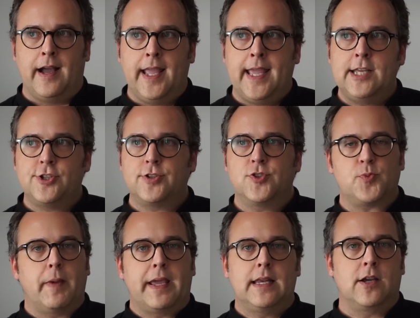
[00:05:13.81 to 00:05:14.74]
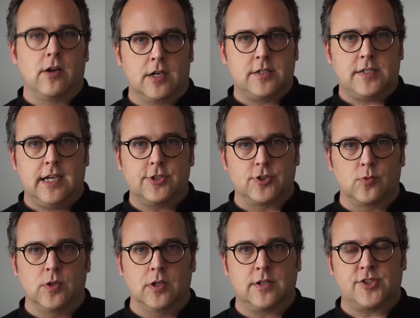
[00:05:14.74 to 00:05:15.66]
He shoots mainly architectural
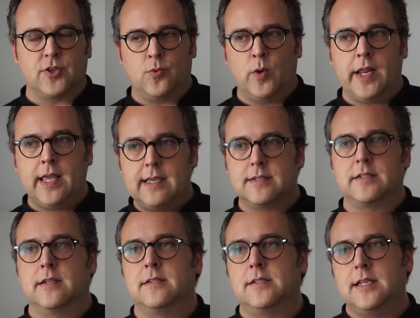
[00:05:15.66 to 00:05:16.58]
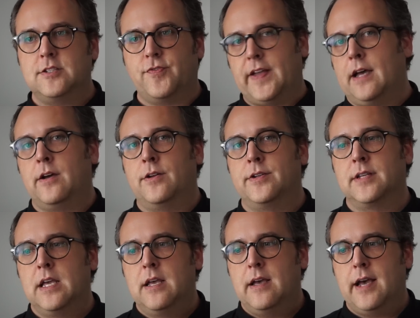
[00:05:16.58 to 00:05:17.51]
work. So what he has done is he's found
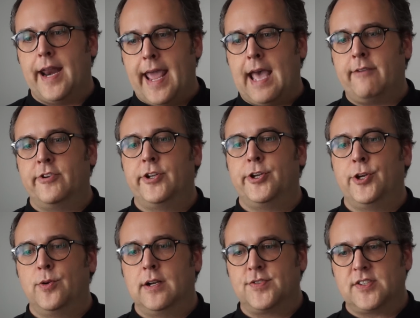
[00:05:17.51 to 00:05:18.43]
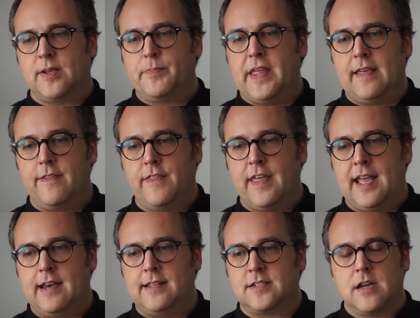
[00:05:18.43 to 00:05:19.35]
an avenue of something
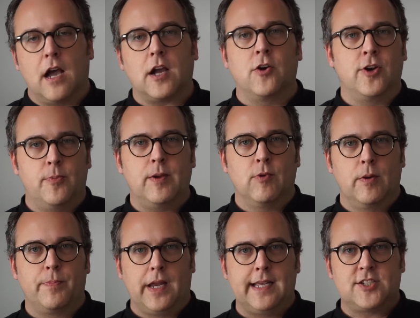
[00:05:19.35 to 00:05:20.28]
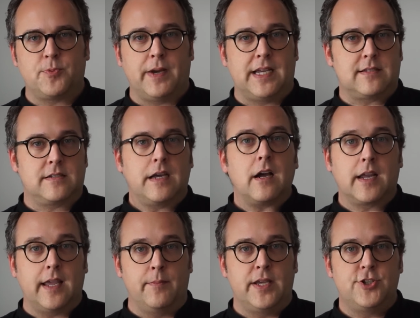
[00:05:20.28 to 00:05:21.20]
that is not going to be replaced by a
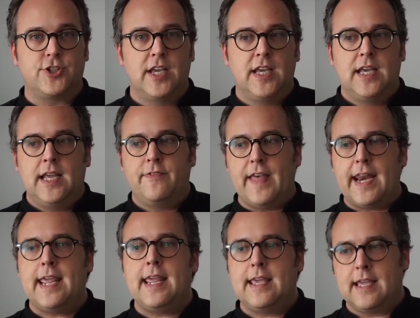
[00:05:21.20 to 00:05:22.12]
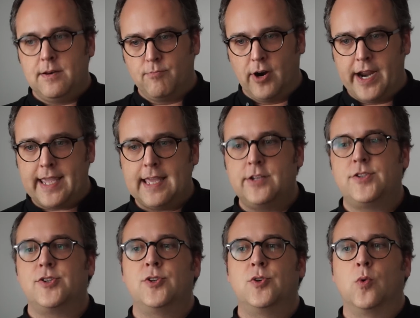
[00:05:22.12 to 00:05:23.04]
stock image that he can break
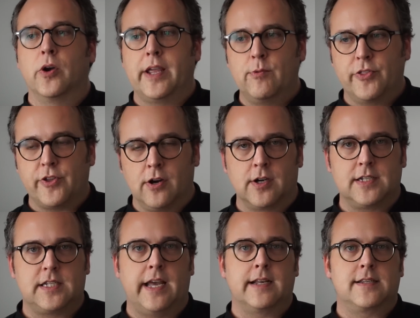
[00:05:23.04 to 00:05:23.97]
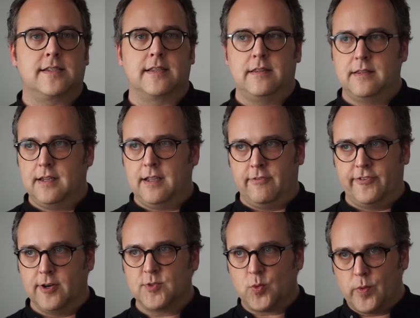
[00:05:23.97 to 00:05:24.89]
into, working with architects and
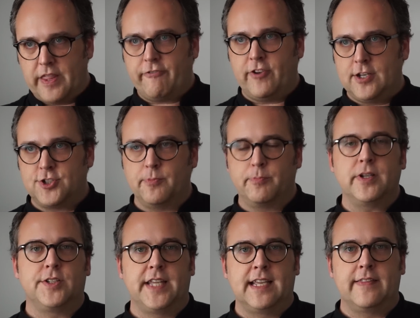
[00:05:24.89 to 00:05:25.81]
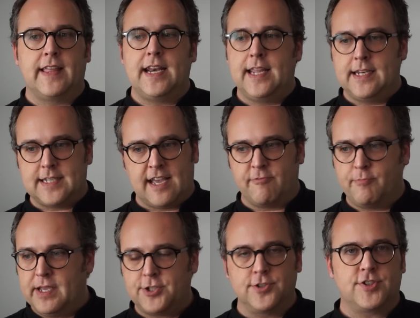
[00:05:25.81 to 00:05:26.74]
firms. When they finish a building, they need to have
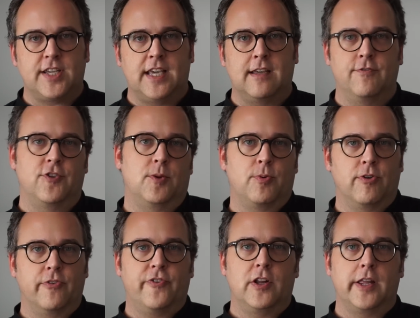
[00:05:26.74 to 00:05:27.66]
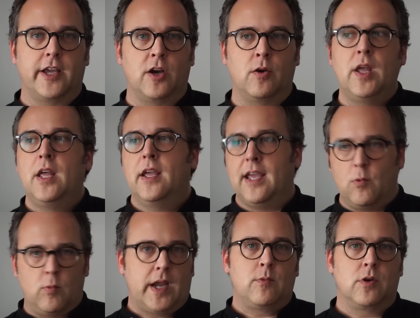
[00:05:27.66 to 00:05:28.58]
pictures taken for their portfolio,
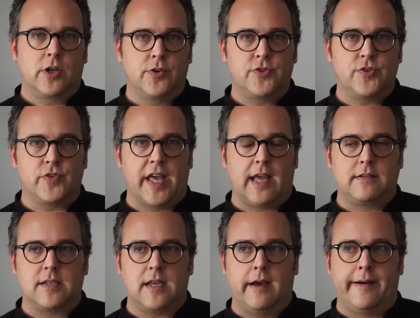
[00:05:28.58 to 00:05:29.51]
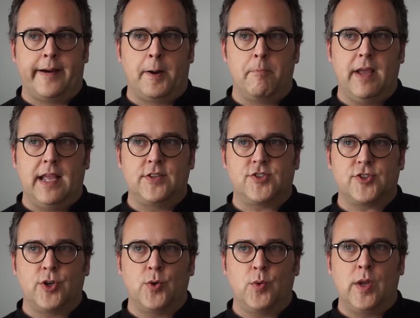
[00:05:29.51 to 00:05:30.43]
and Wade will go do that. And
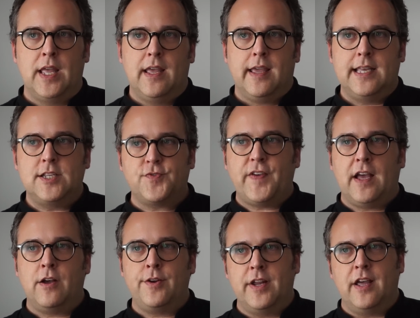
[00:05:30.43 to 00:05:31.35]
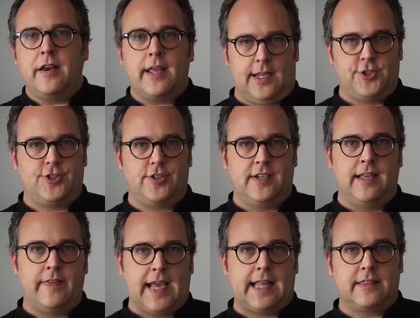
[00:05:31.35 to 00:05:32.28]
so he's found a niche
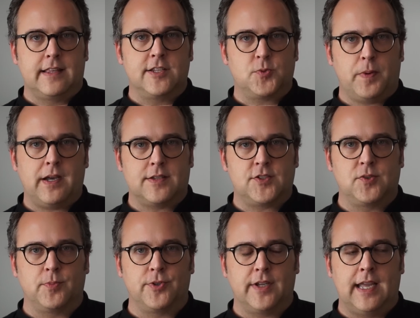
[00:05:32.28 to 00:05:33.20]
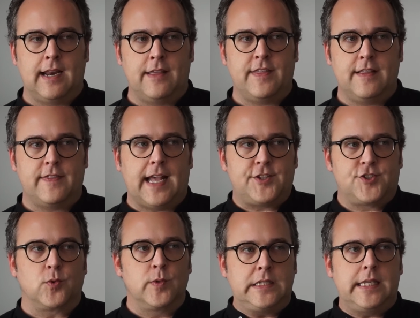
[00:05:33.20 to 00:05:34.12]
in that that is possible, and I think
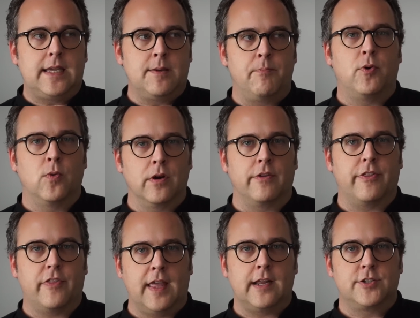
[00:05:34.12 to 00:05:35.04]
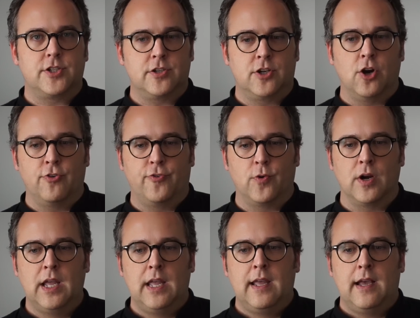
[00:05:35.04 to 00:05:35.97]
that's a really important thing to go
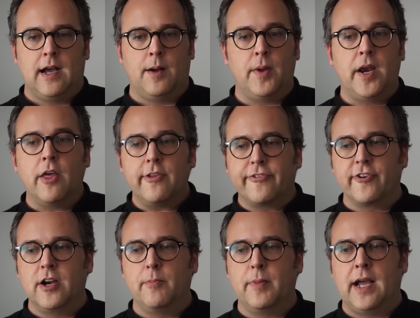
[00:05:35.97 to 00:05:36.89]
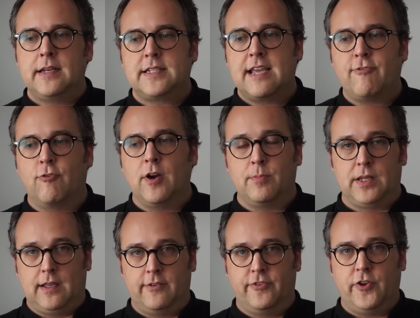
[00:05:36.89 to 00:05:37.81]
for. Another friend of mine, Dave
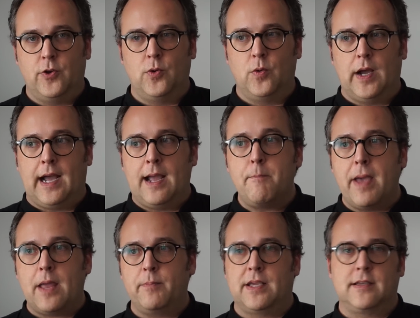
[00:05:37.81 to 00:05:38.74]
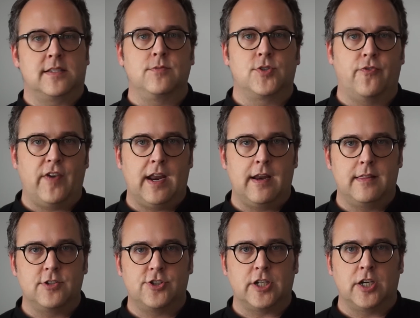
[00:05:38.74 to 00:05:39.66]
Welbelove, who I met because he was a fan of
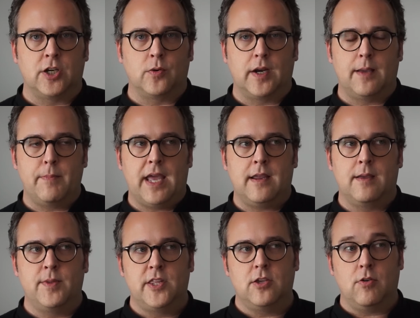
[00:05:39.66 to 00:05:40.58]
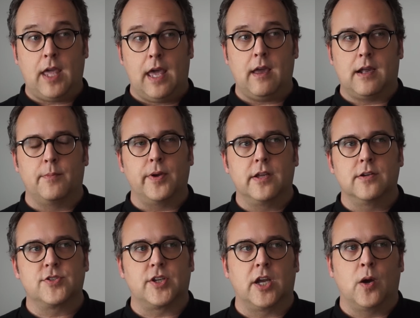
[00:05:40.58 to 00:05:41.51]
this show, and I met him in the UK a couple
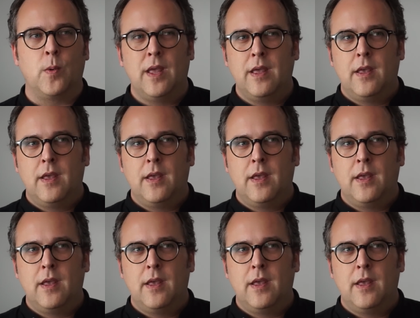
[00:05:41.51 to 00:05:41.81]
years ago.